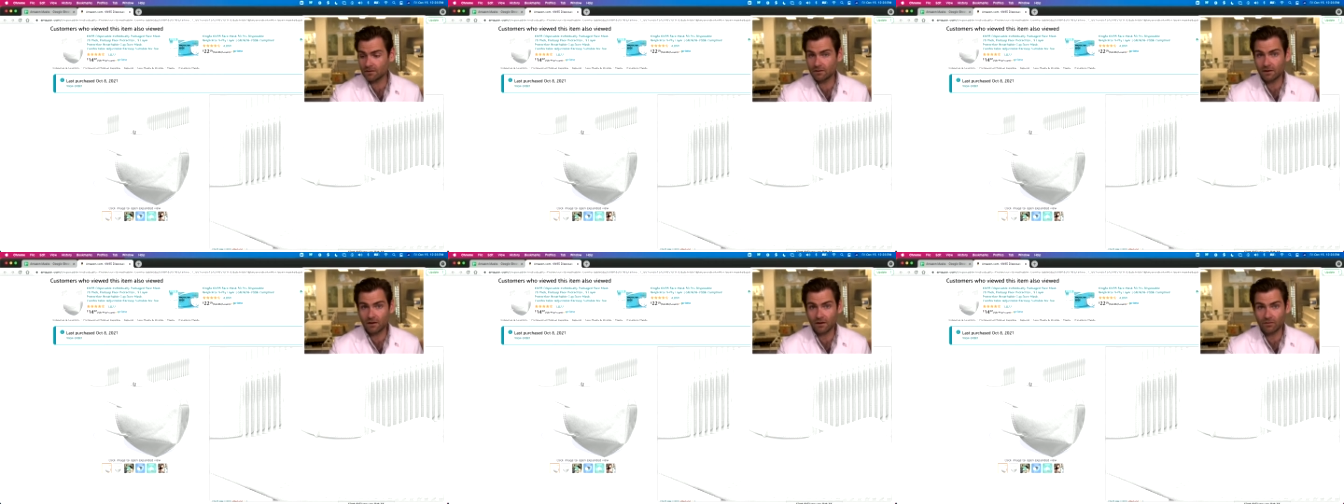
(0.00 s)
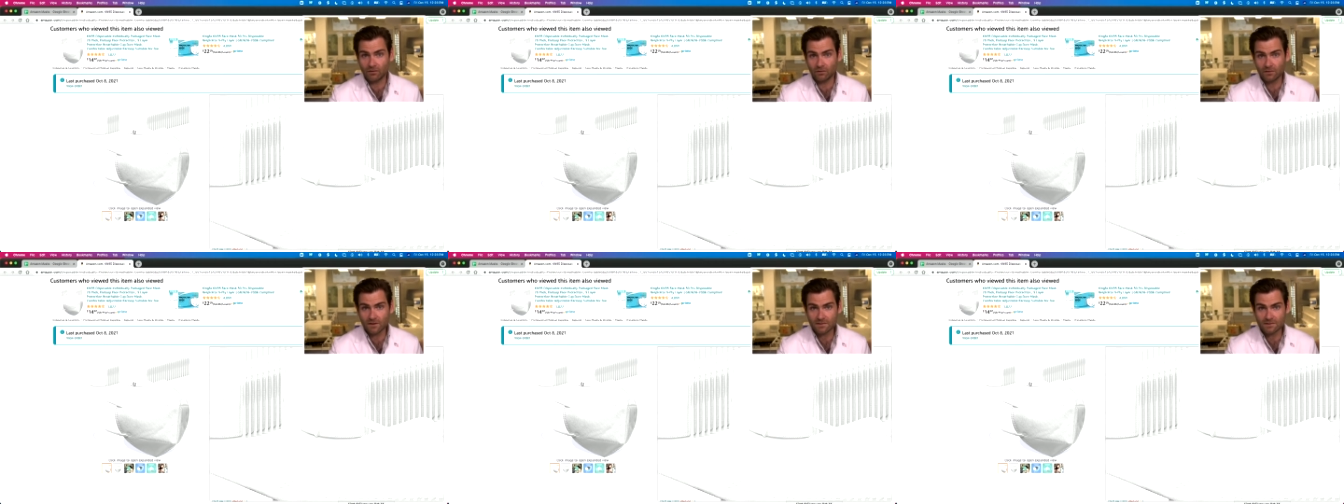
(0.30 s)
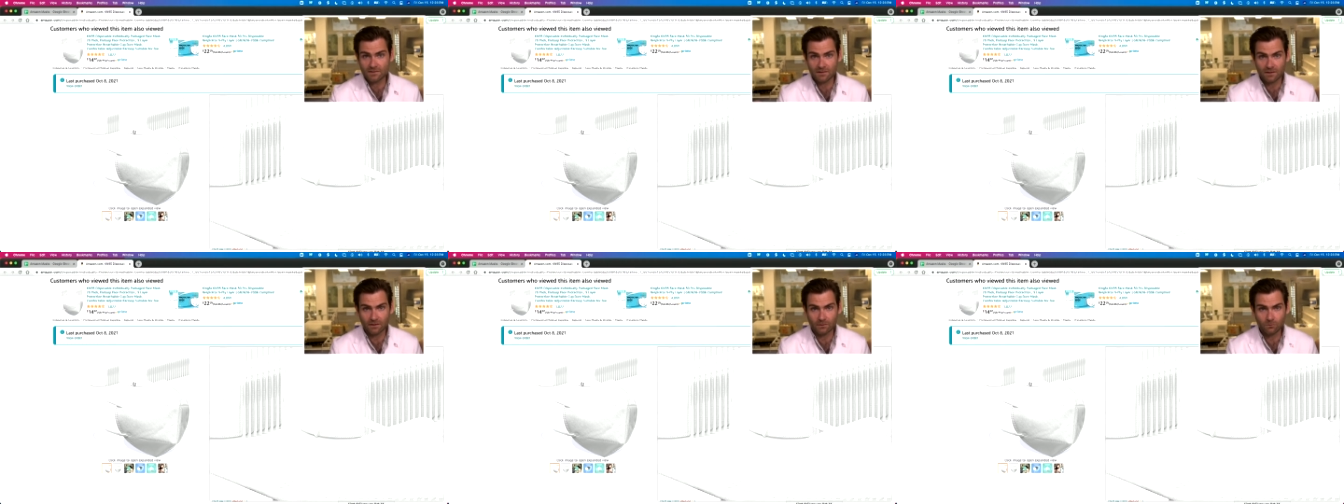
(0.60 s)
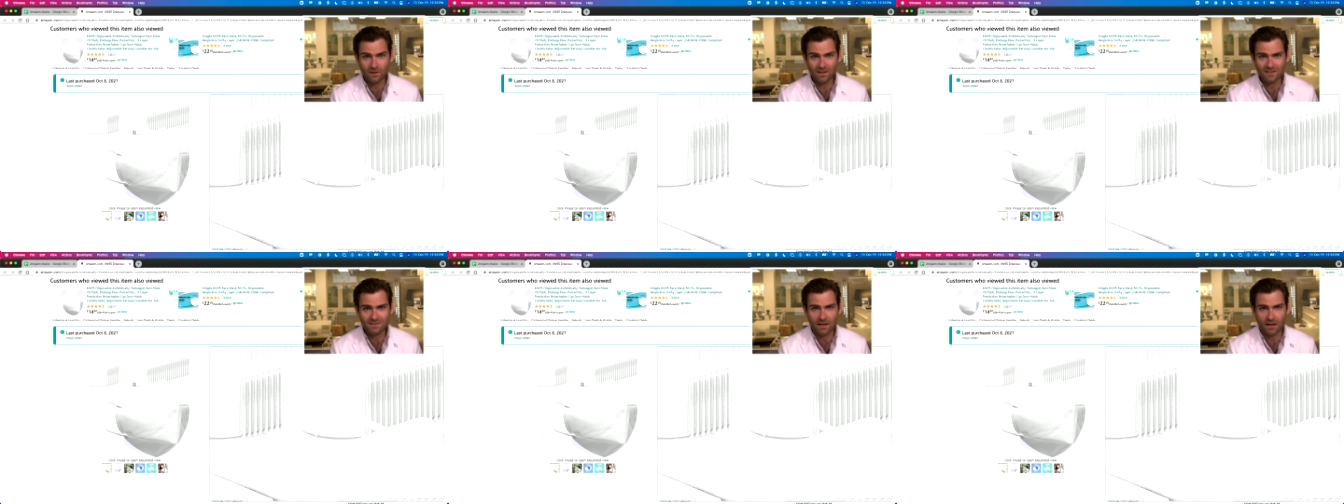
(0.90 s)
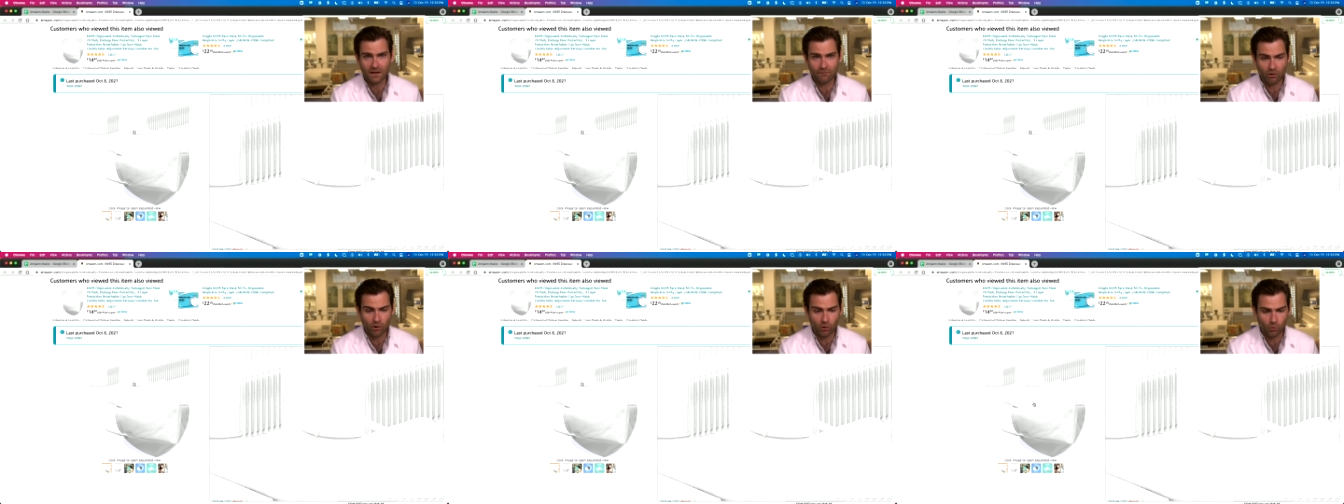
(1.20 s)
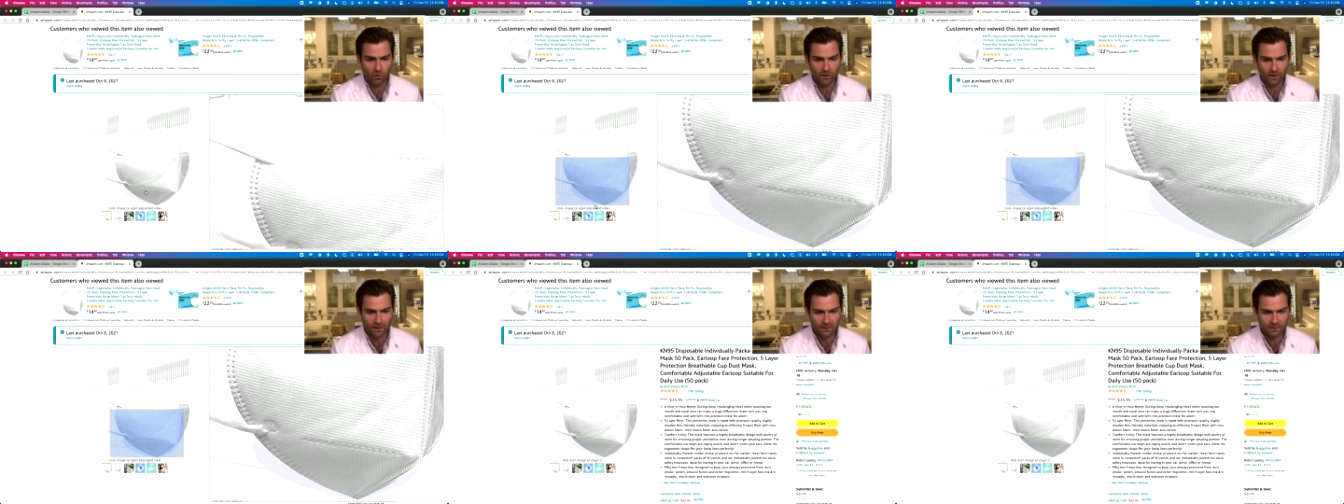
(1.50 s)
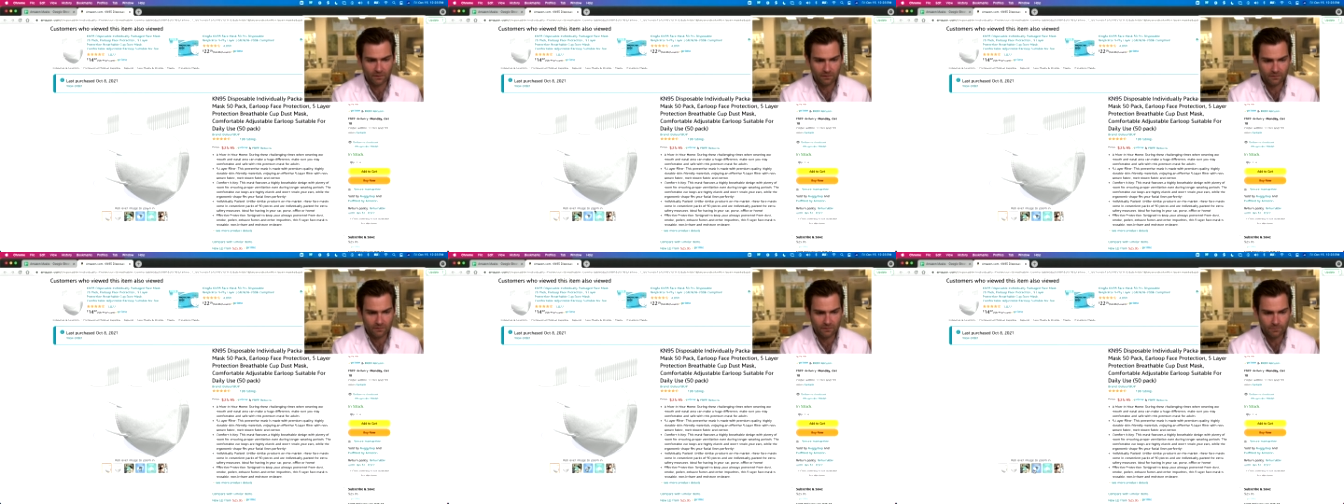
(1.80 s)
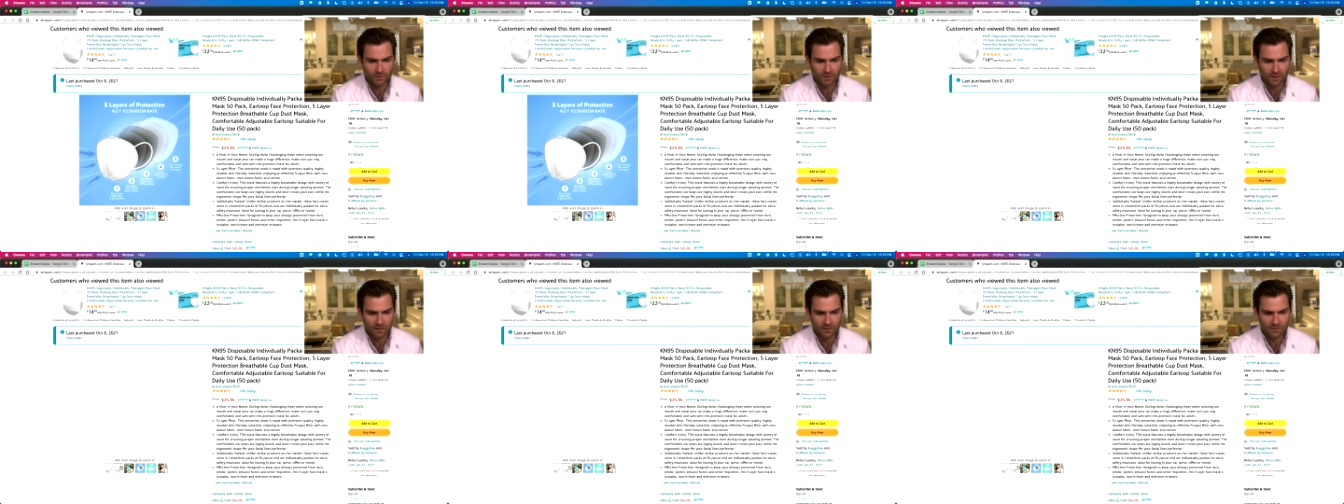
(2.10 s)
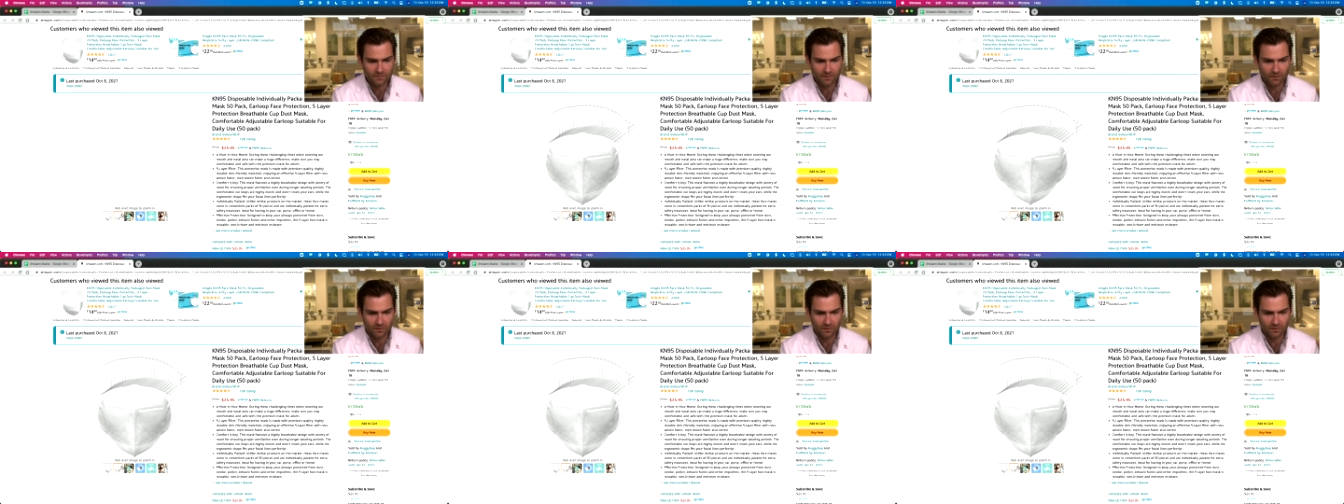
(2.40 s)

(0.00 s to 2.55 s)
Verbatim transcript: on the listing. That's kind of annoying, to be honest.